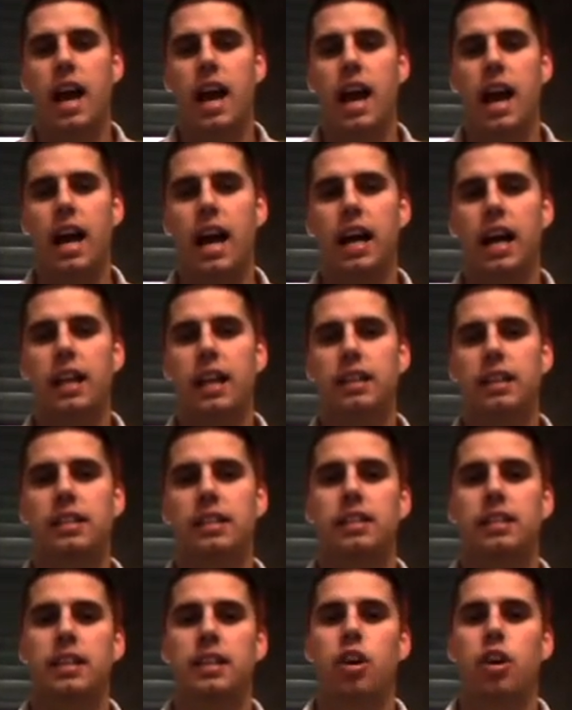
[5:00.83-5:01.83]

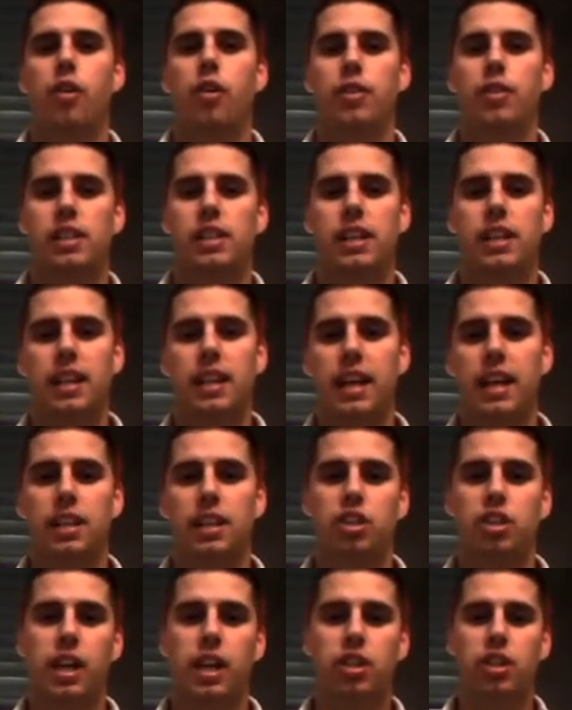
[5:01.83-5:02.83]
And obviously they
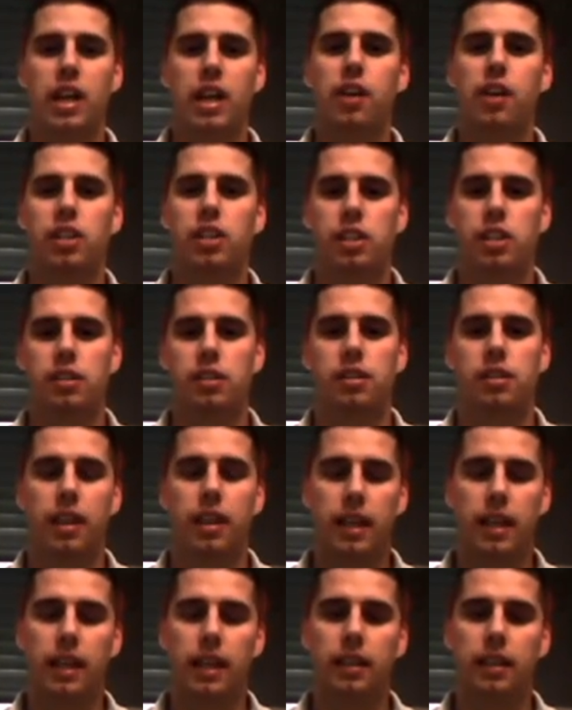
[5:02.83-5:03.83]
exchange houses
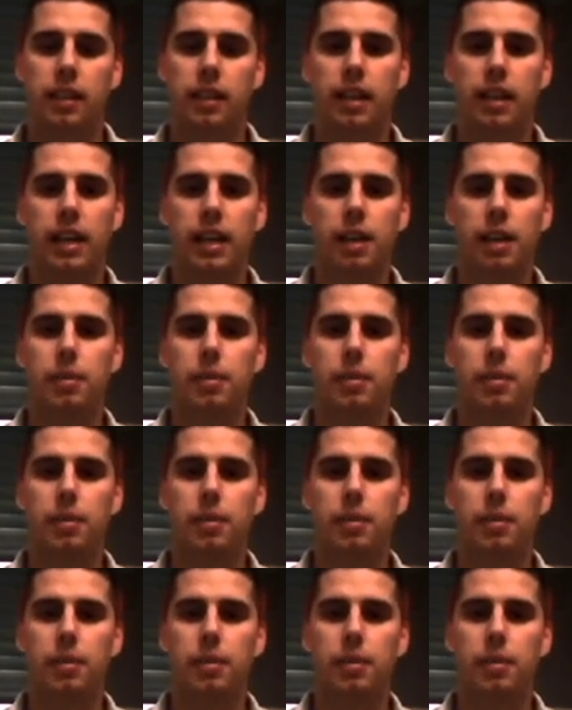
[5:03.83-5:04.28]
thinking that they're going to